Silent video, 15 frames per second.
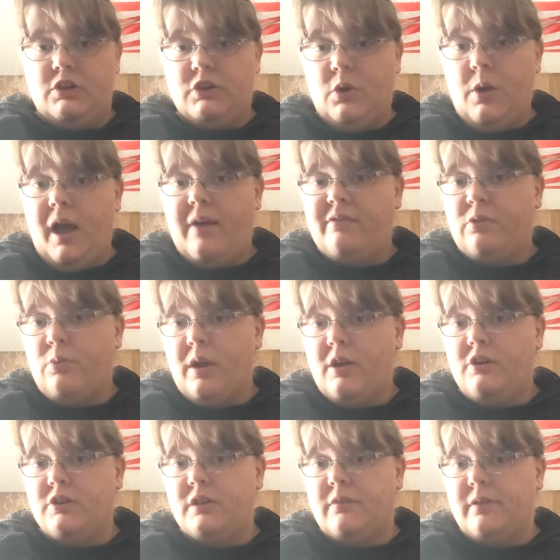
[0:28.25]
You don't have to weigh
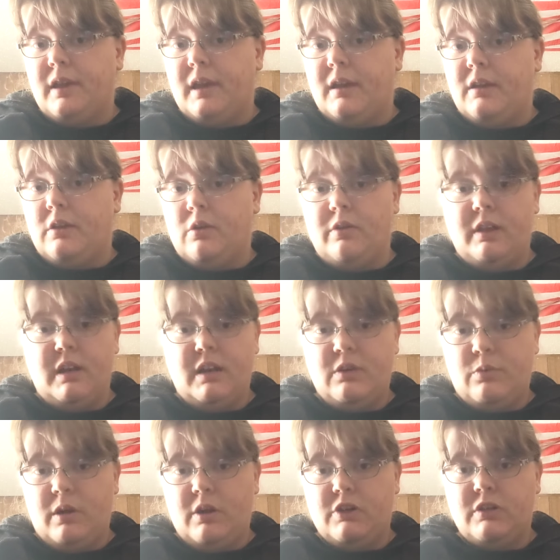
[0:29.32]
yourself again. You only need
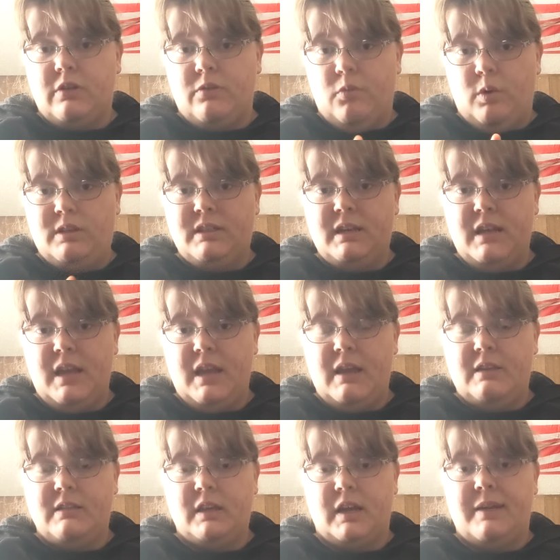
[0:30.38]
to weigh yourself once a day,
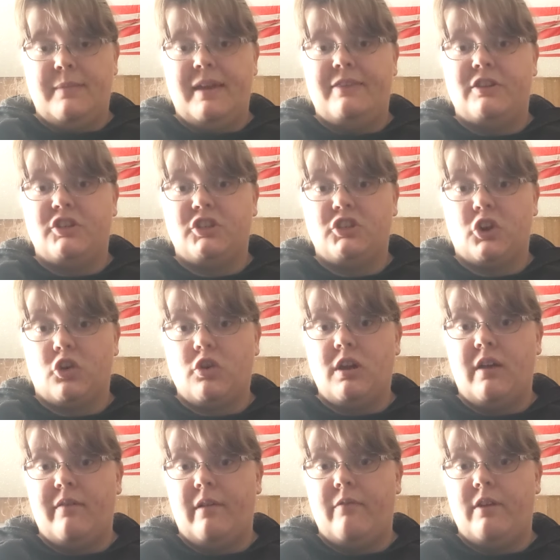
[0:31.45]
and it's going to be at the start
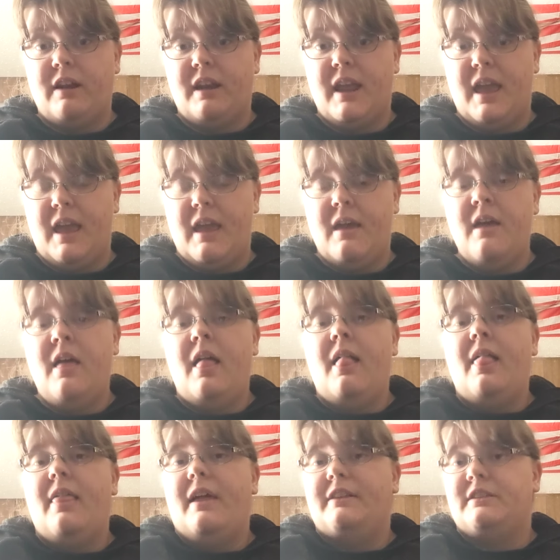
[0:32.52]
of every day.
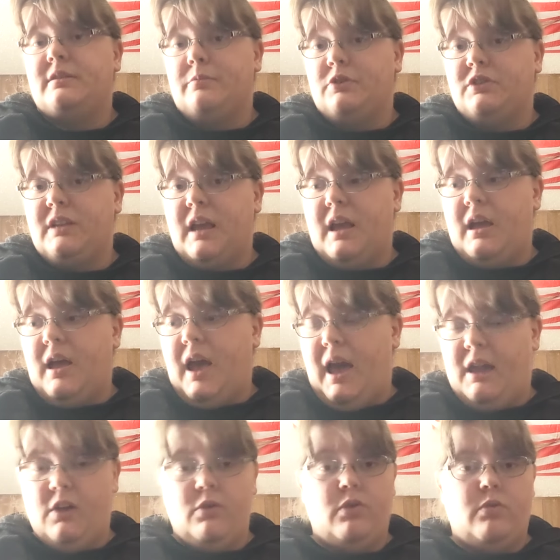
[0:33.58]
That's the most
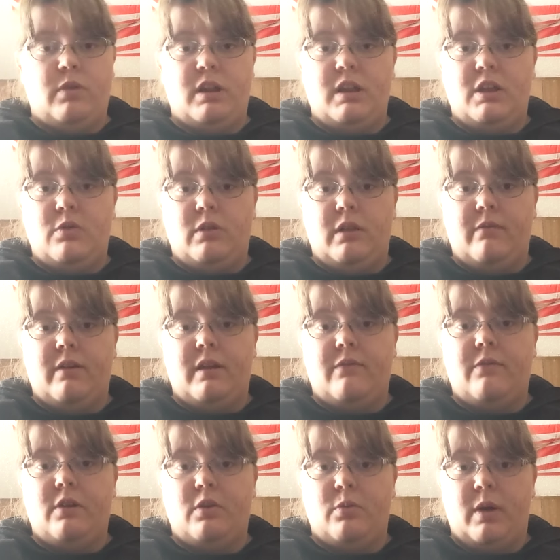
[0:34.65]
accurate reading you will ever
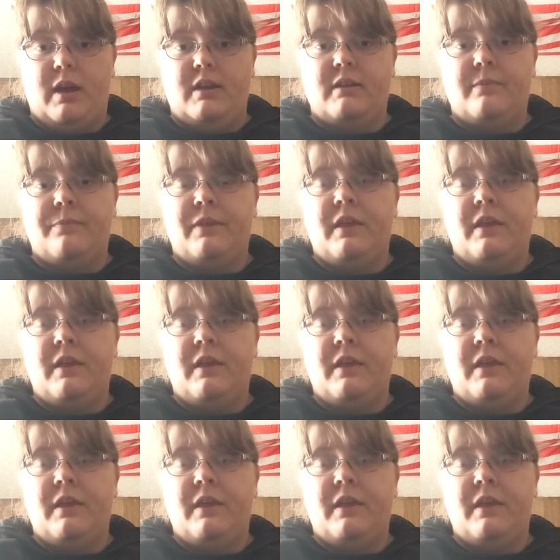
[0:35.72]
get for your weight.